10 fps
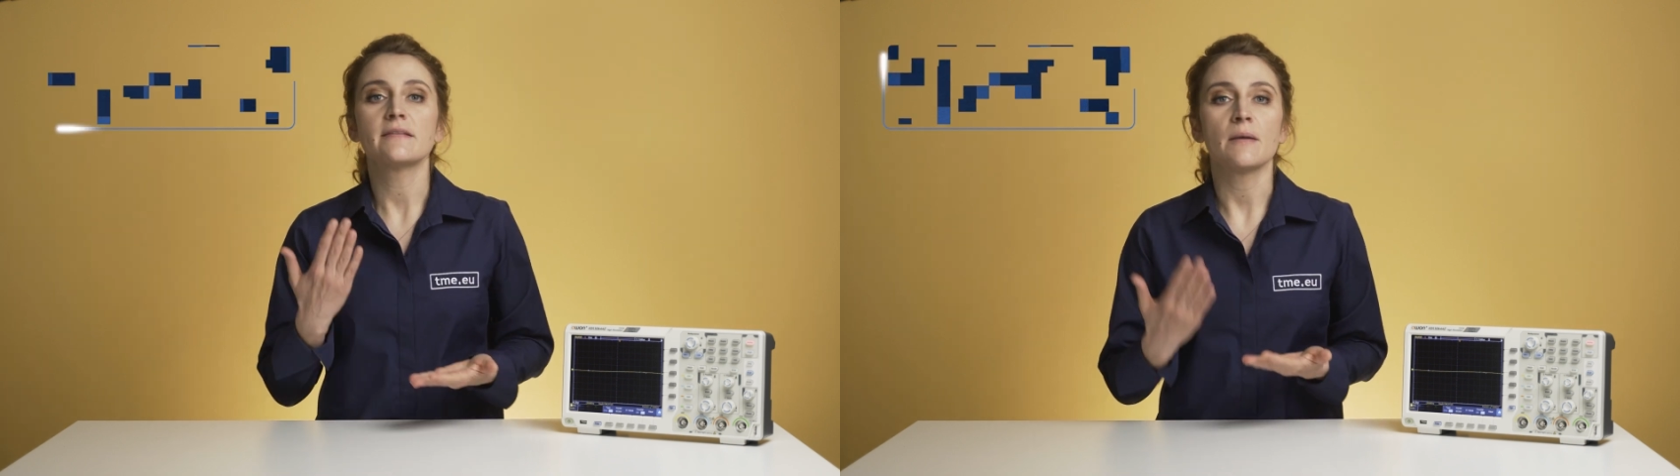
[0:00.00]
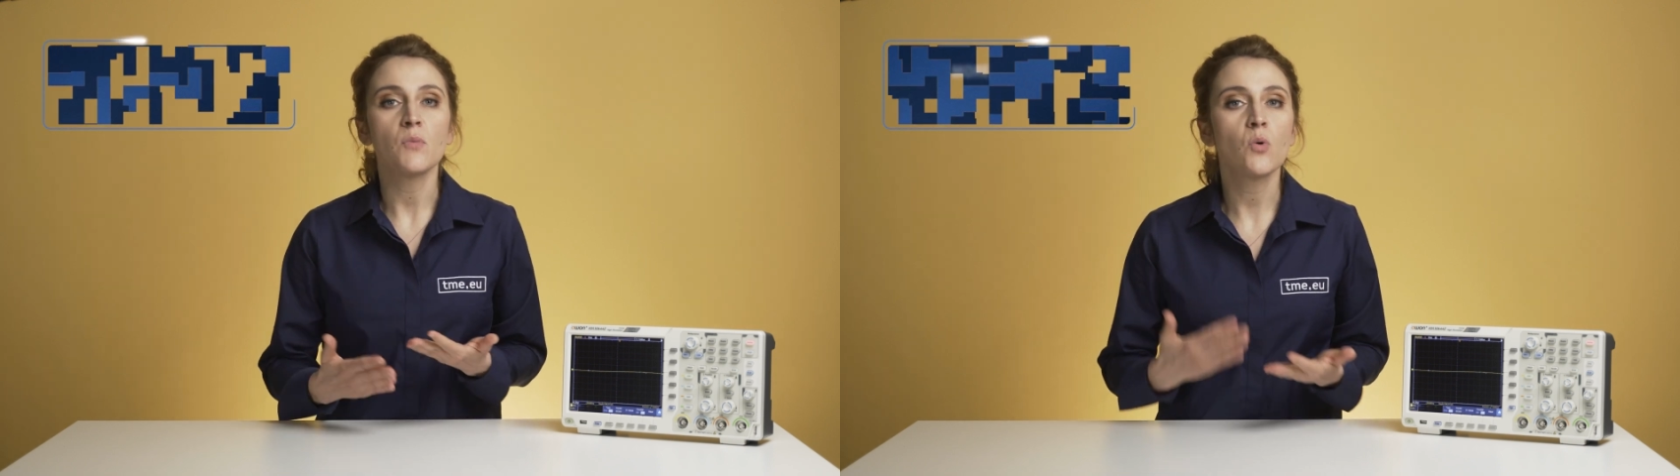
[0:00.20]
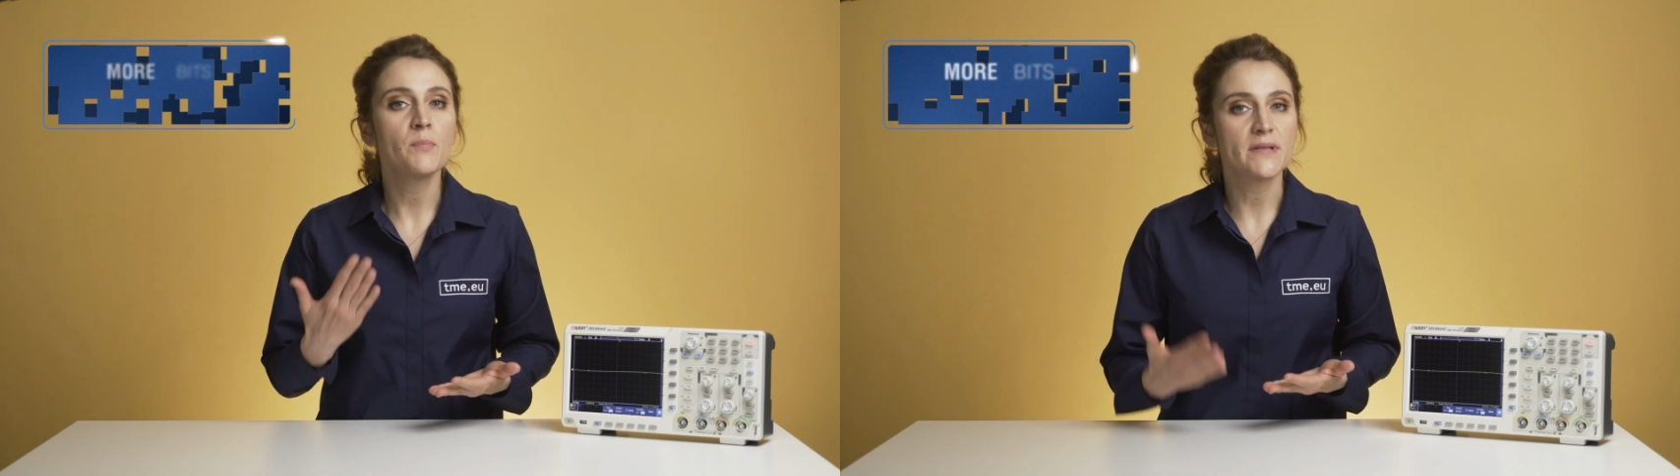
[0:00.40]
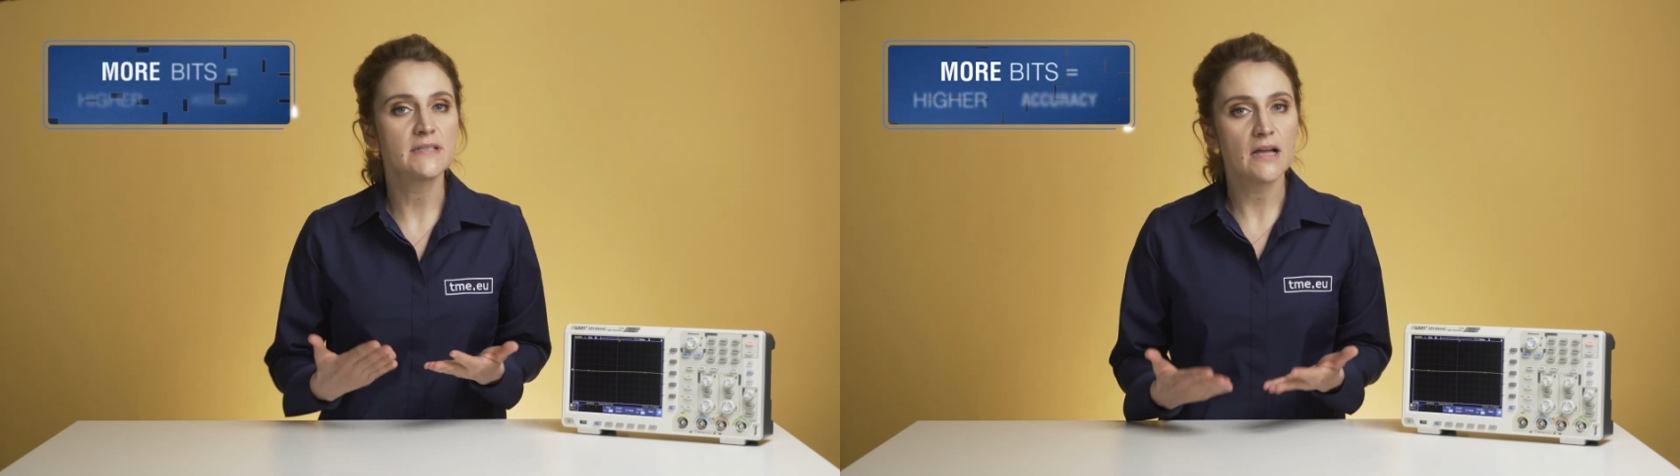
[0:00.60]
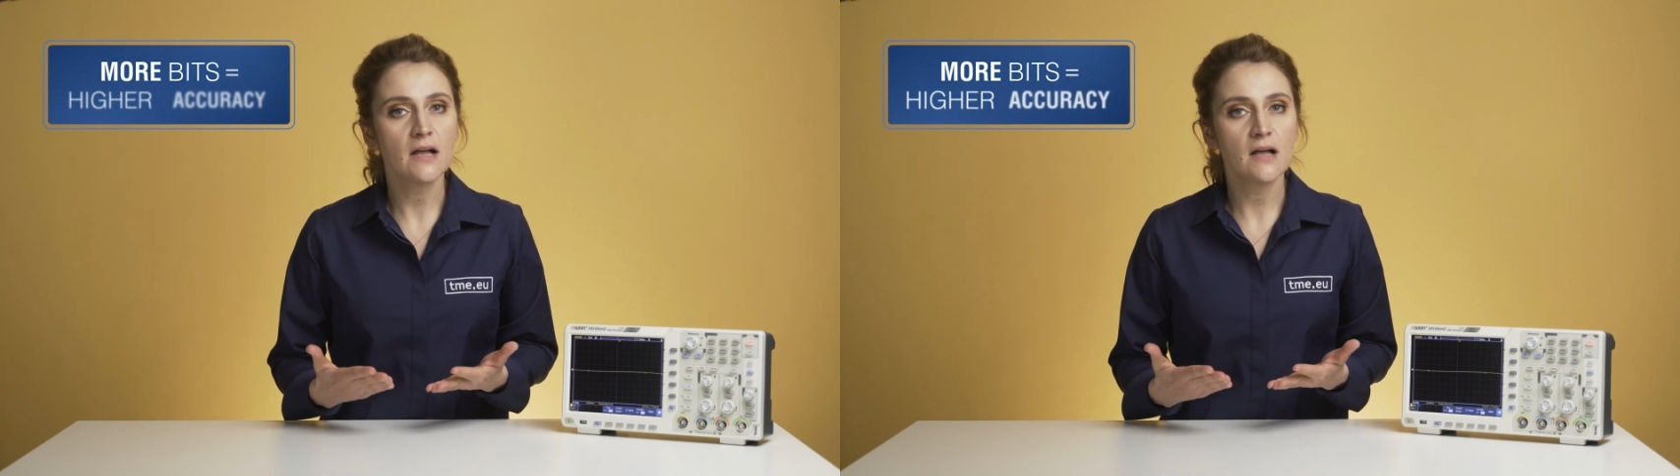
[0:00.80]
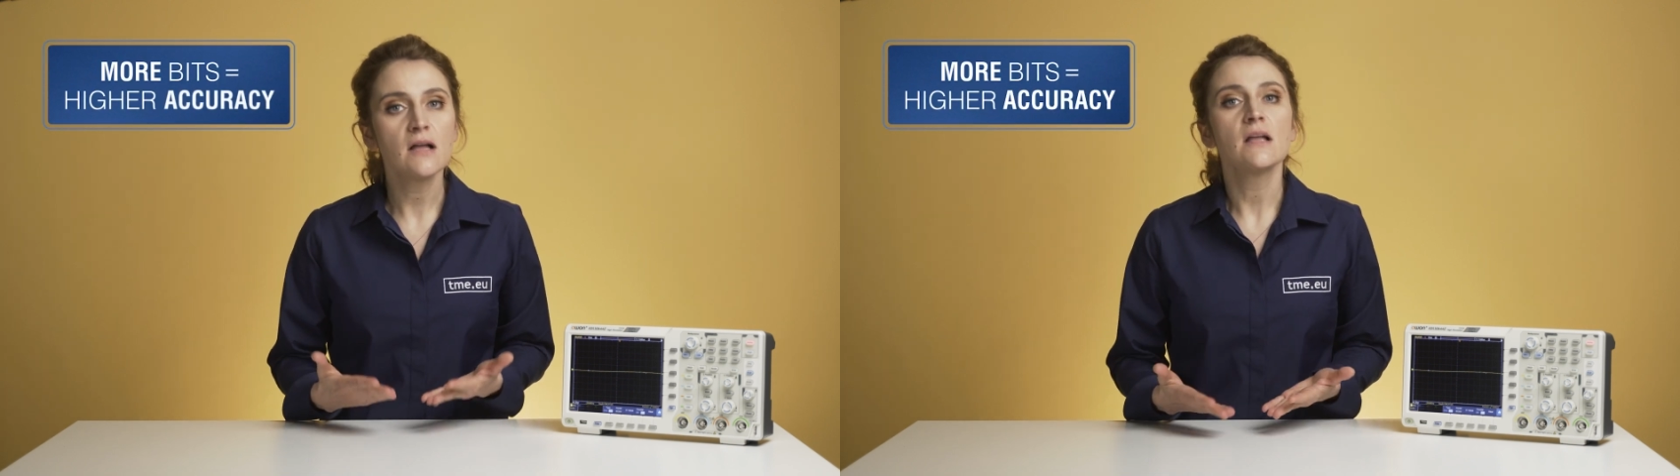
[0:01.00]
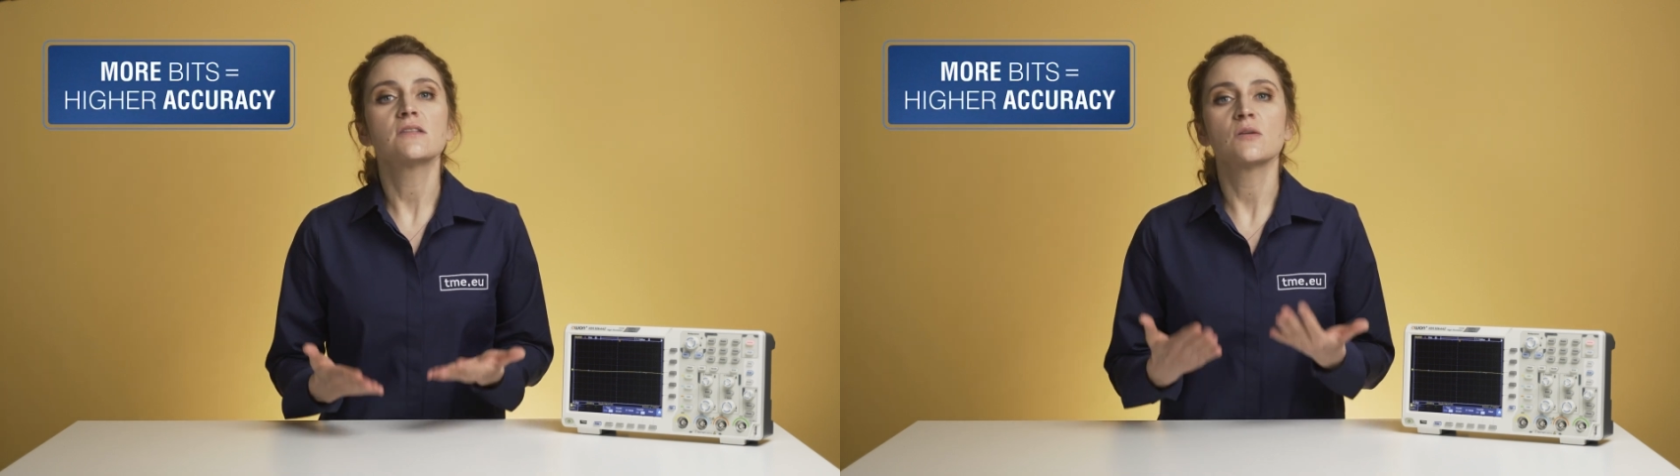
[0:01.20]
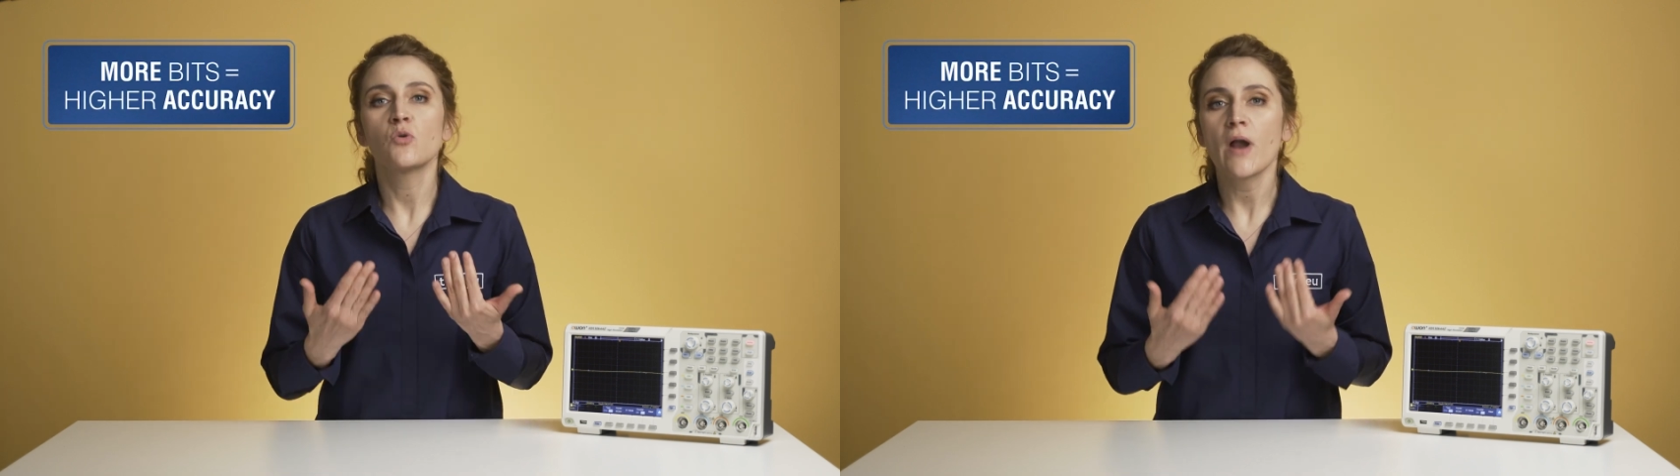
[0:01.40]
The more bits there are,
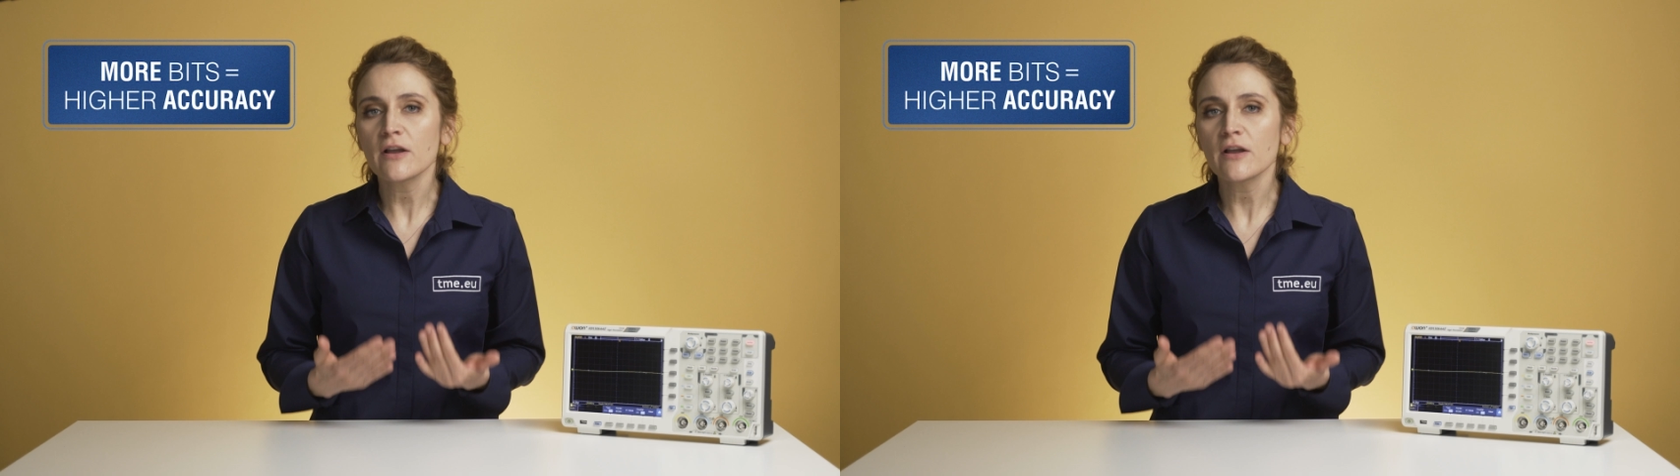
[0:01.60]
the more